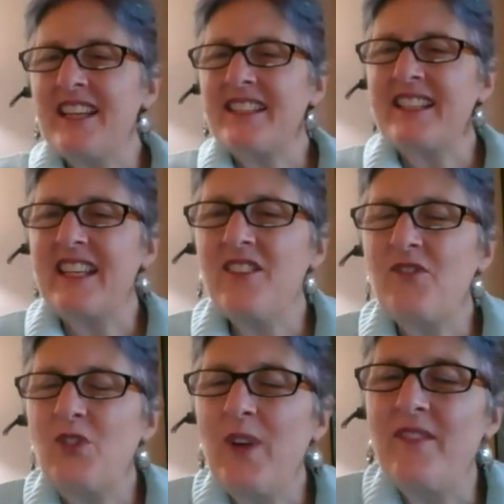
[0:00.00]
asked
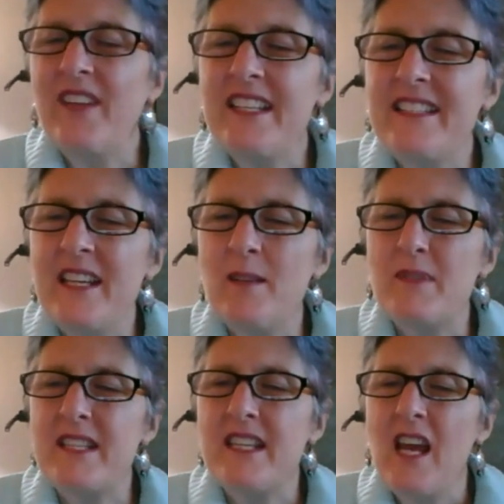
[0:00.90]
if you have any
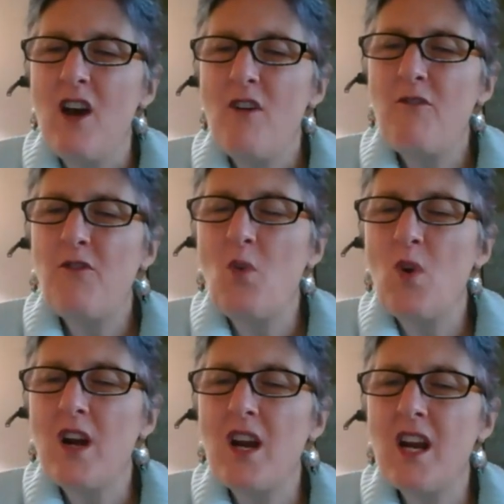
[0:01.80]
tips
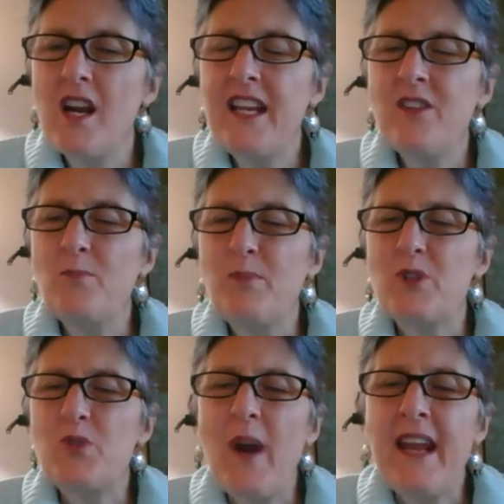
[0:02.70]
for either
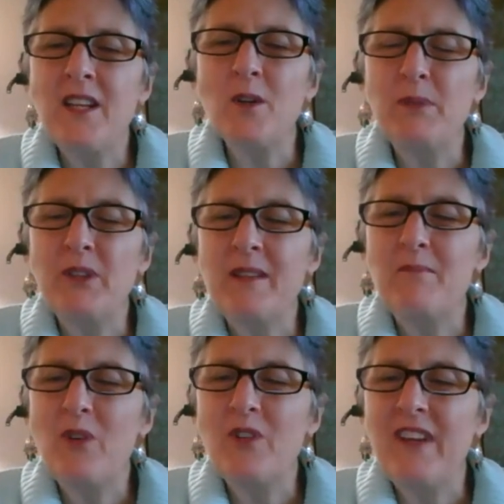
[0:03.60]
persuading or building
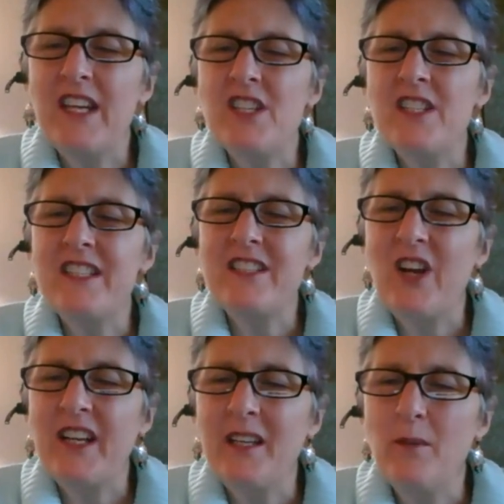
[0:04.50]
motivation. She's
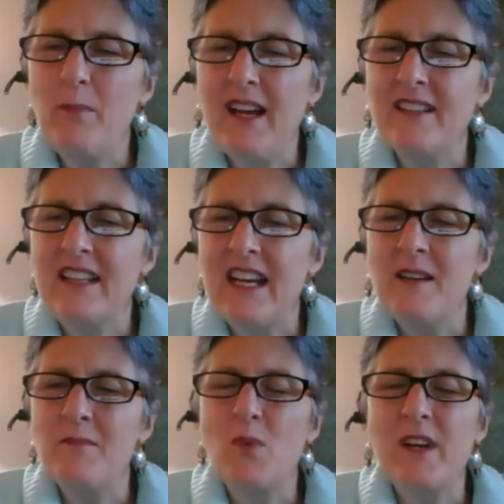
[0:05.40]
talking about
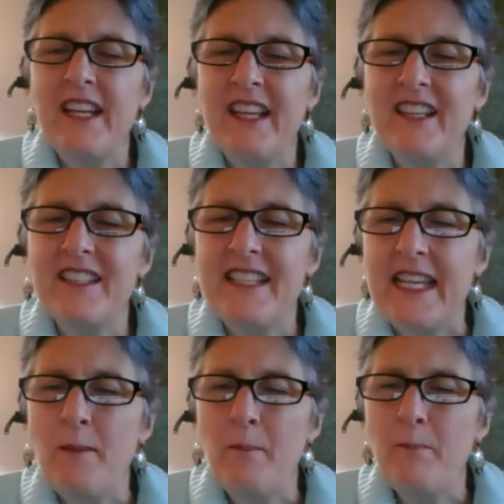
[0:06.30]
um, working in a
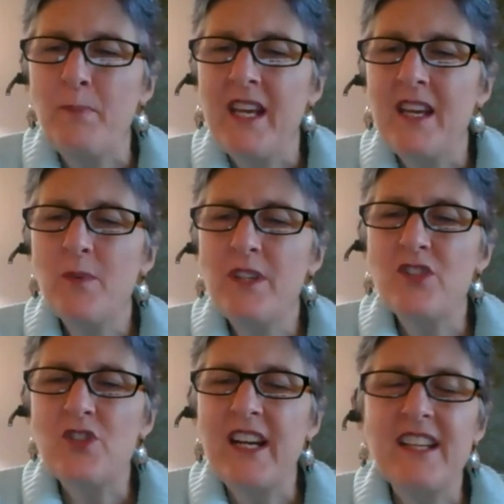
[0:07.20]
team when you're
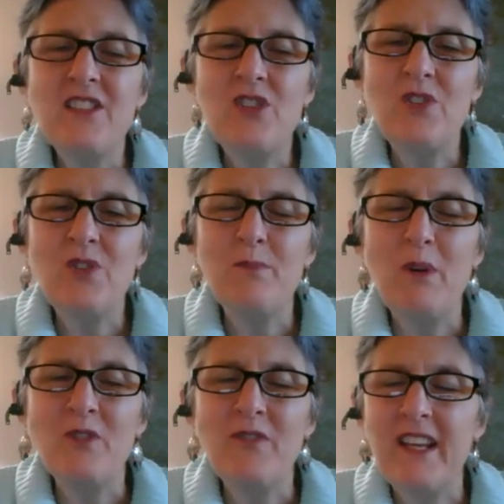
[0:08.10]
trying to
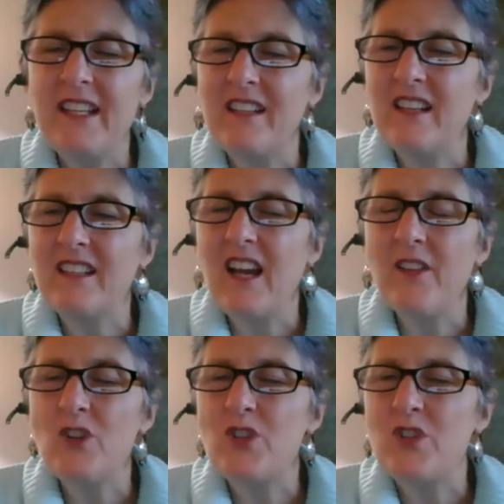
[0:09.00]
motivate
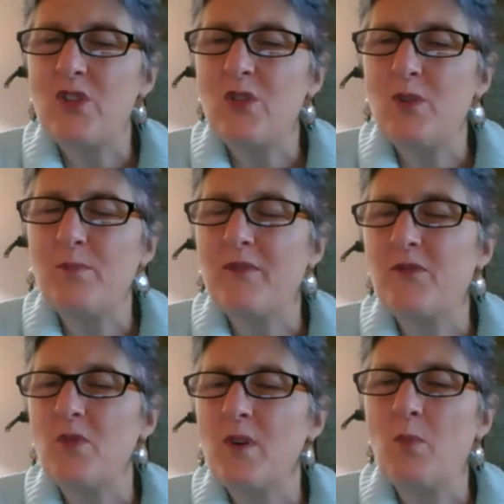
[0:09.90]
others to
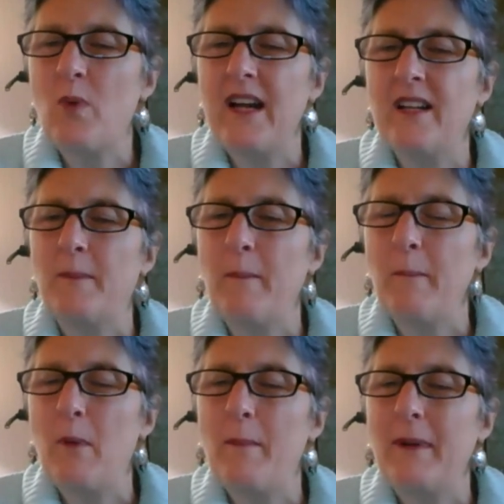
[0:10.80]
perform well,
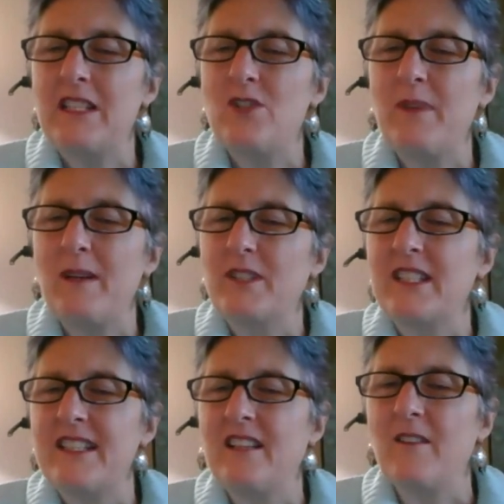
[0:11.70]
what might you be able to
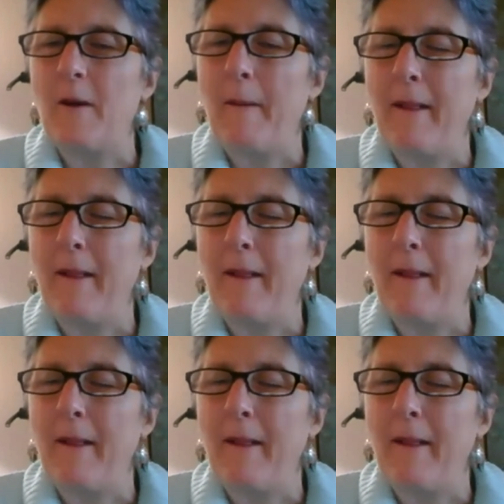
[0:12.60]
tell her?